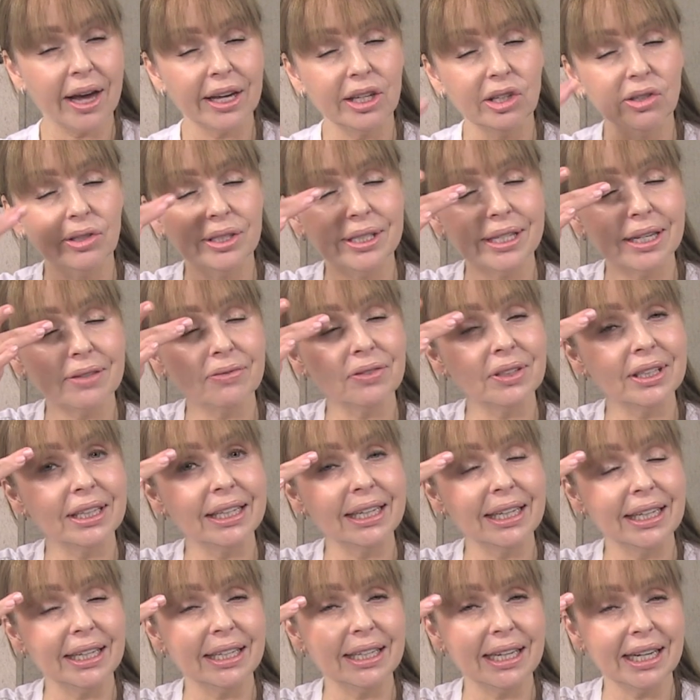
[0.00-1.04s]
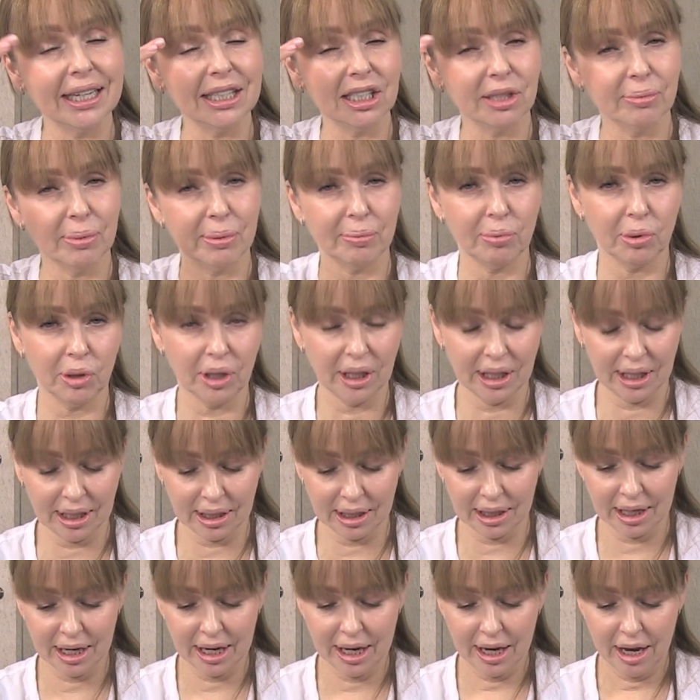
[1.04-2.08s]
You definitely need to be putting
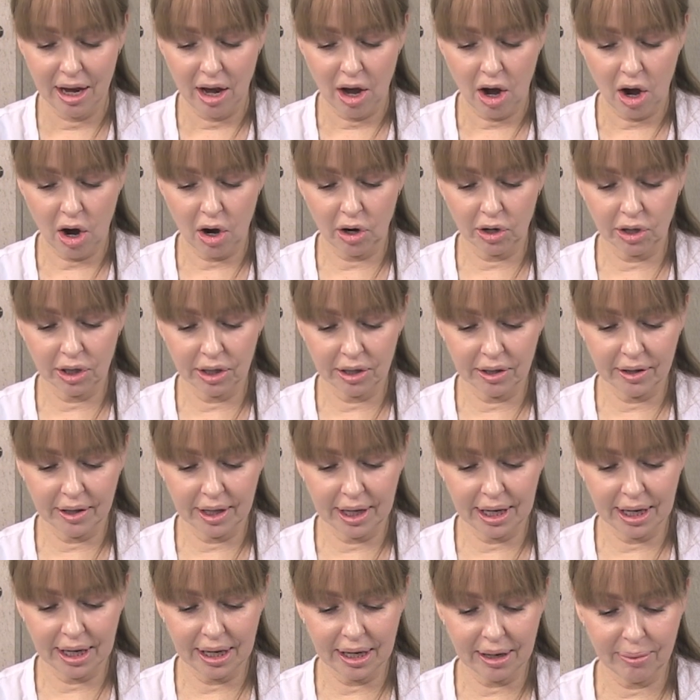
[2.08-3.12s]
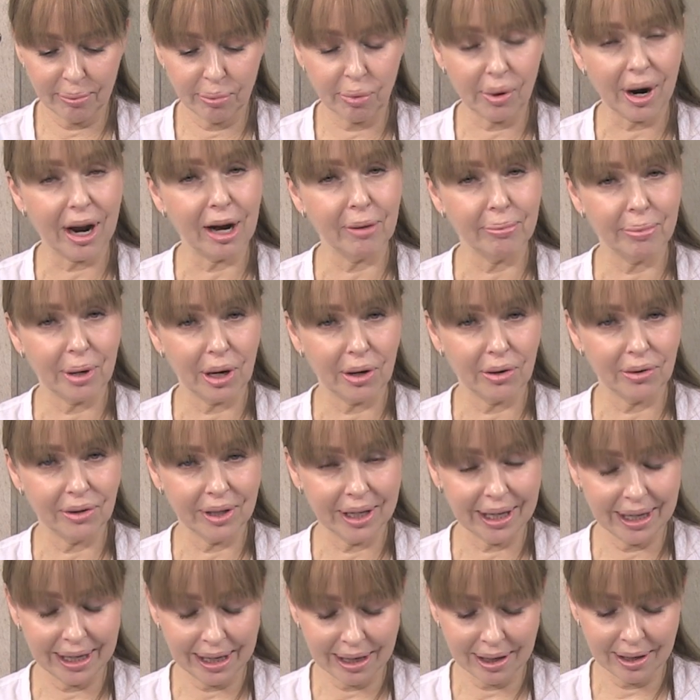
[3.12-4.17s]
it on the brow bone
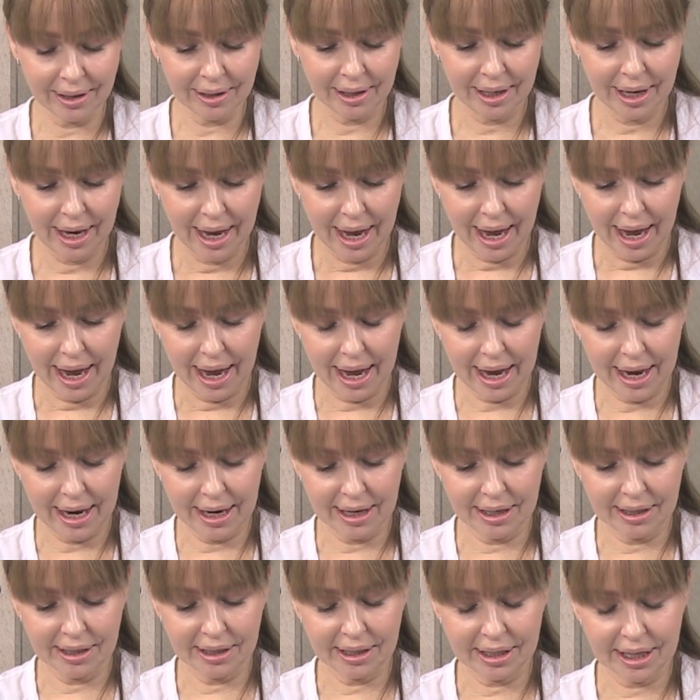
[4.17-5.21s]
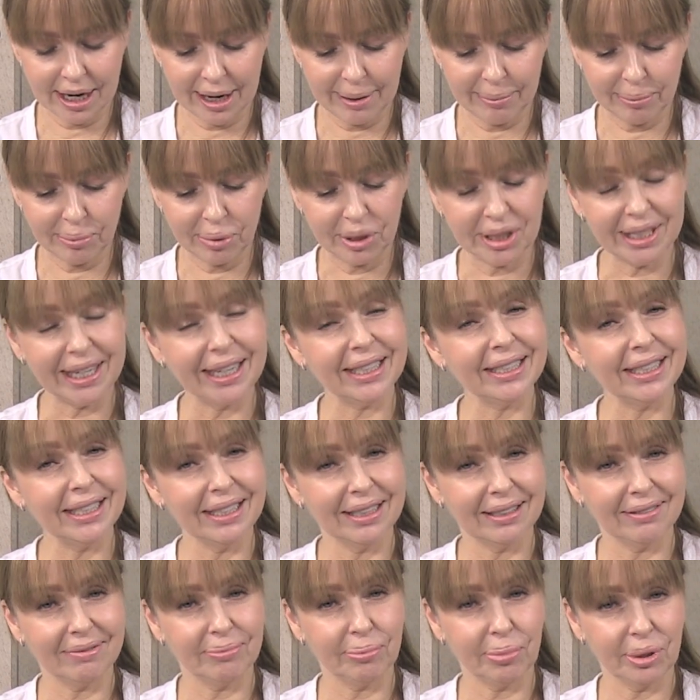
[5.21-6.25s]
here and protecting
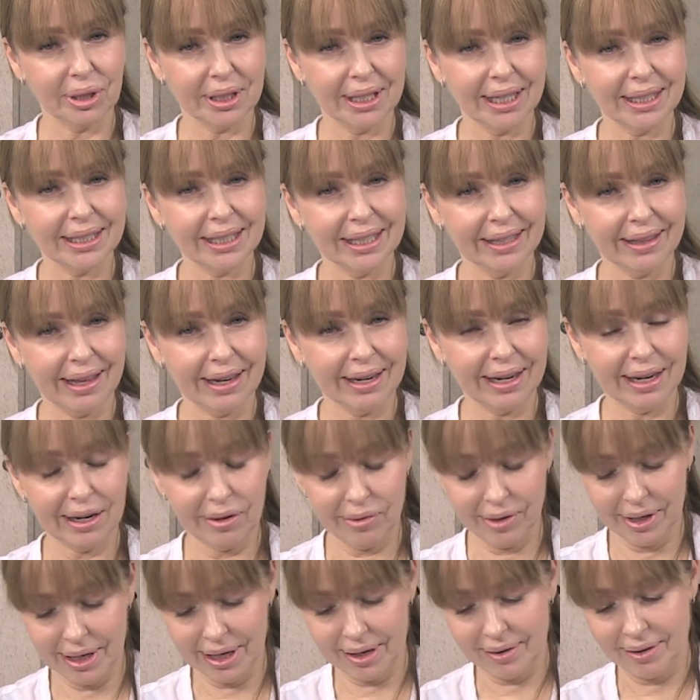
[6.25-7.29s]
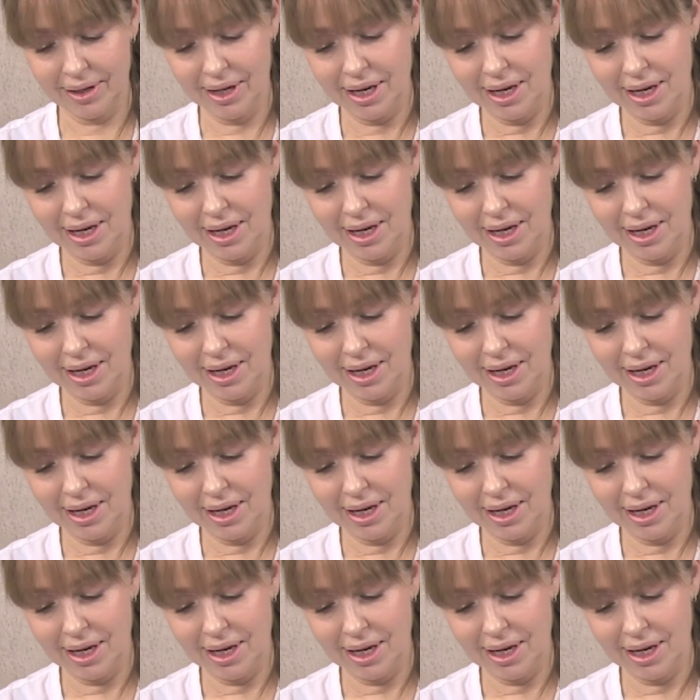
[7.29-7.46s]
it, protecting that area.